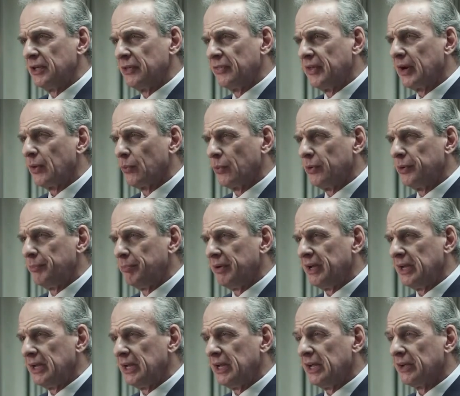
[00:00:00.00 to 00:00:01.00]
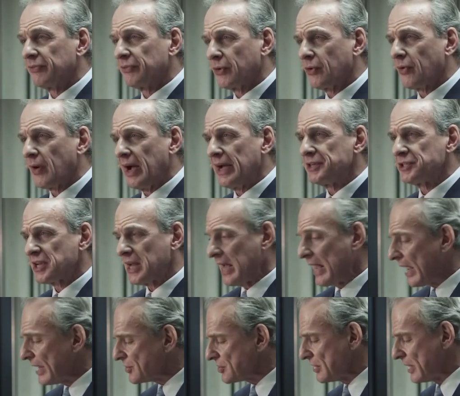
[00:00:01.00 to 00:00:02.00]
there would be if Christ
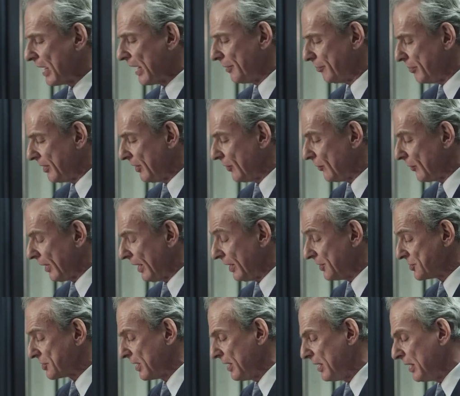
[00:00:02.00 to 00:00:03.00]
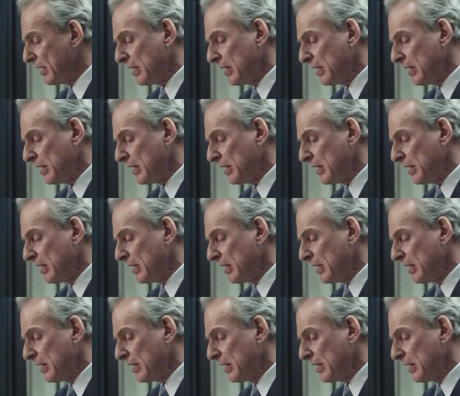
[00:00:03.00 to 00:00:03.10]
has not been raised.